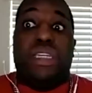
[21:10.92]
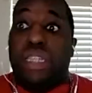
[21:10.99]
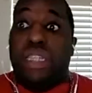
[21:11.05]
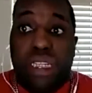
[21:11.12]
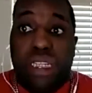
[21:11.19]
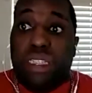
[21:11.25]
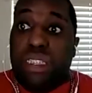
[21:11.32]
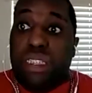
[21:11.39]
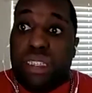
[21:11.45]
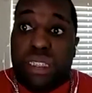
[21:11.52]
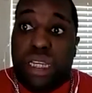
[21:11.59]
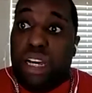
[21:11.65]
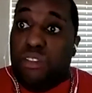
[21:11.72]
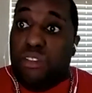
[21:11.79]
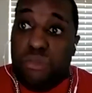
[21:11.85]

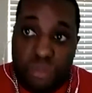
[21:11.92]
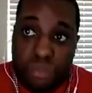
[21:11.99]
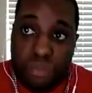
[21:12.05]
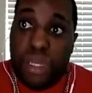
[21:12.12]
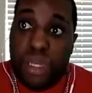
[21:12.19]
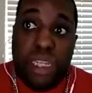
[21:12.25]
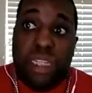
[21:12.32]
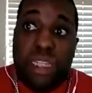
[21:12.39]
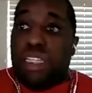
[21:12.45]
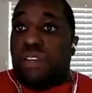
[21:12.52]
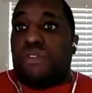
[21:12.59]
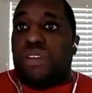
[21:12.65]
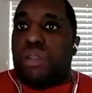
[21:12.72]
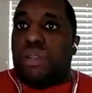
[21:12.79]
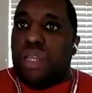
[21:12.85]
millions of many
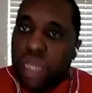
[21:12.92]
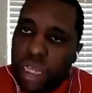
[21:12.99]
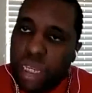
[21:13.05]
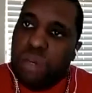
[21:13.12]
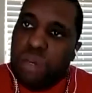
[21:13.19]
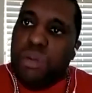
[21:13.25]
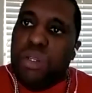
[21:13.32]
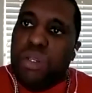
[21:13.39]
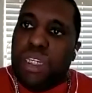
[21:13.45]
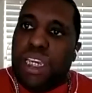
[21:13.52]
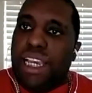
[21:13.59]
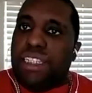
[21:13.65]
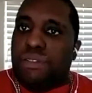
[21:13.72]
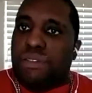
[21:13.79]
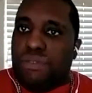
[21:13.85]
different
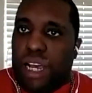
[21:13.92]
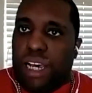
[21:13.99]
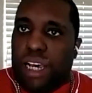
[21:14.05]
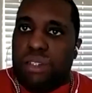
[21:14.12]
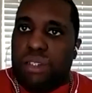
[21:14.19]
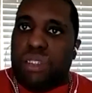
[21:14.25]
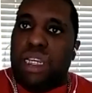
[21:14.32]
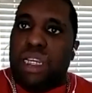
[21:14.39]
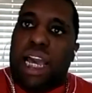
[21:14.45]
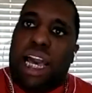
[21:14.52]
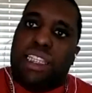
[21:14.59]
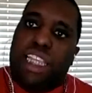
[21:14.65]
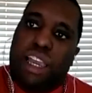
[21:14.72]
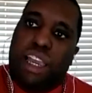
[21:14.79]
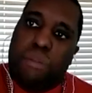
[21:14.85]
communication values.
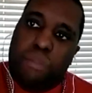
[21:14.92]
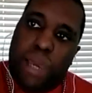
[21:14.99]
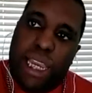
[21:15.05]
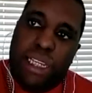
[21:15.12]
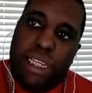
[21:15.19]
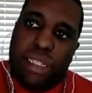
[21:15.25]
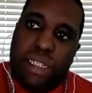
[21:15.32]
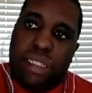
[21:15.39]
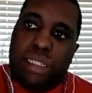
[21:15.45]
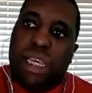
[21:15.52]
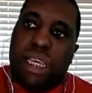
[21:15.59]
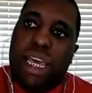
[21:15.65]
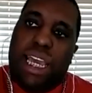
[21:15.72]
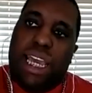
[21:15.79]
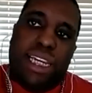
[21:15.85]
I think
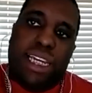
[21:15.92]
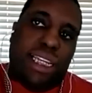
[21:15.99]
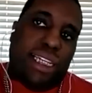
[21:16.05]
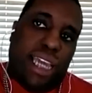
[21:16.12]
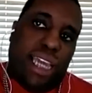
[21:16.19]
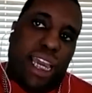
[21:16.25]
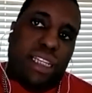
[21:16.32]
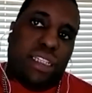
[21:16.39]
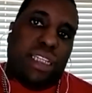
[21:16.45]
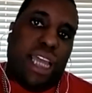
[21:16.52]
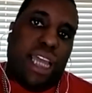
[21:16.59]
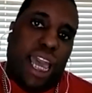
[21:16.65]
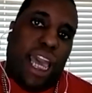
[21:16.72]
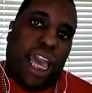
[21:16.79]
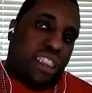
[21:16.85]
patience and dedication
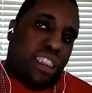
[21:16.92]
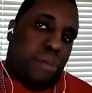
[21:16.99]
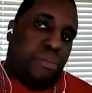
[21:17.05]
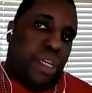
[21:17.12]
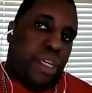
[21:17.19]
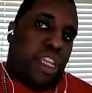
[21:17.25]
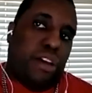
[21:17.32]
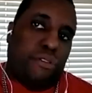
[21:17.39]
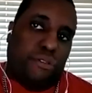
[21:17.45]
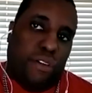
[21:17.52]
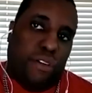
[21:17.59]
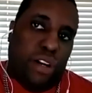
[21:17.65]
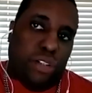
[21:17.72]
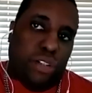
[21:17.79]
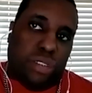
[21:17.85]
has to be there
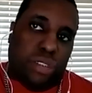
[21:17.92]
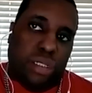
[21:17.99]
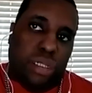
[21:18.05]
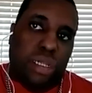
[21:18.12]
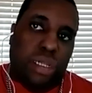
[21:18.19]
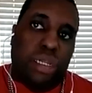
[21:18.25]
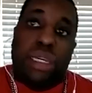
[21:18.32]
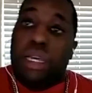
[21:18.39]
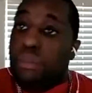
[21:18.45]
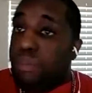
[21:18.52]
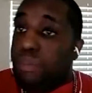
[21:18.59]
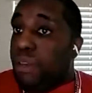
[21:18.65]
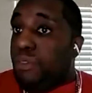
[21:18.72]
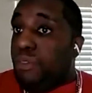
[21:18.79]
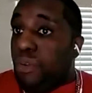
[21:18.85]
first
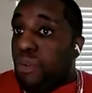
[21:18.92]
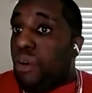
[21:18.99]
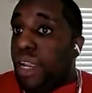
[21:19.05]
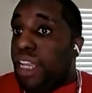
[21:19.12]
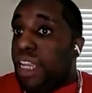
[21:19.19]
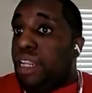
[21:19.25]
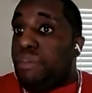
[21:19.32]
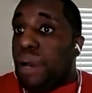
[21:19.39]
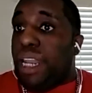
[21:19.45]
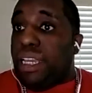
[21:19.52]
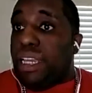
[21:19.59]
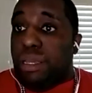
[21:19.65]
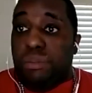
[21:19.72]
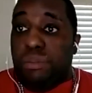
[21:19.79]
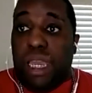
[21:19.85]
before
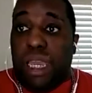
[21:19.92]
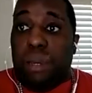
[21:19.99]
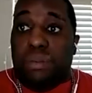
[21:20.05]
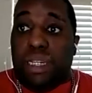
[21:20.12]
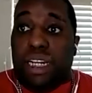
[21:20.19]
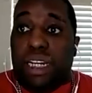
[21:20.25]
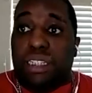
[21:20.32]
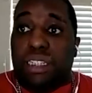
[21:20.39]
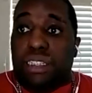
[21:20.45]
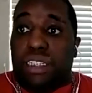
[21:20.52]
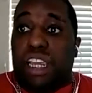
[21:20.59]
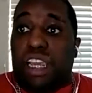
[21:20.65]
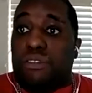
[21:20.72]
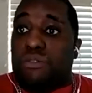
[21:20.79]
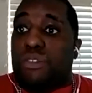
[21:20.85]
anybody can be able to
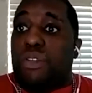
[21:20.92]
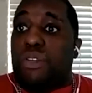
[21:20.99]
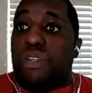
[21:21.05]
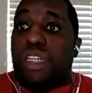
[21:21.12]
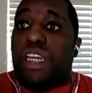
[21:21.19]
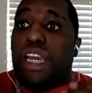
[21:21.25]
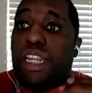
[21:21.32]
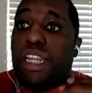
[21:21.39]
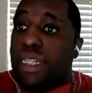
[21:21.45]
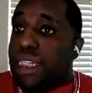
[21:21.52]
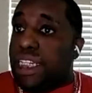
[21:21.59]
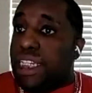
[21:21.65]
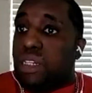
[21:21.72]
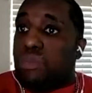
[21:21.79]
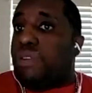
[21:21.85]
understand fully and
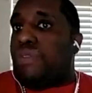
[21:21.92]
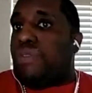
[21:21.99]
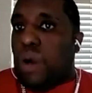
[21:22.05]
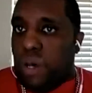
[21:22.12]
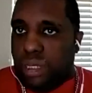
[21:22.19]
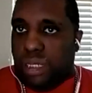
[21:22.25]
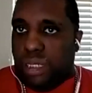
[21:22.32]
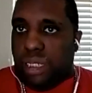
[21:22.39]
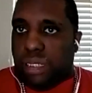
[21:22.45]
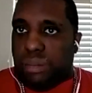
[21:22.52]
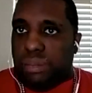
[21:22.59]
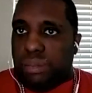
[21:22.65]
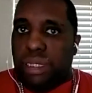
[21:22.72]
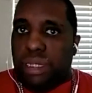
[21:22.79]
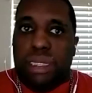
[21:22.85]
deal with
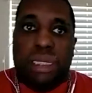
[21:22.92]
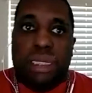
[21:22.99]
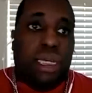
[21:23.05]
autism.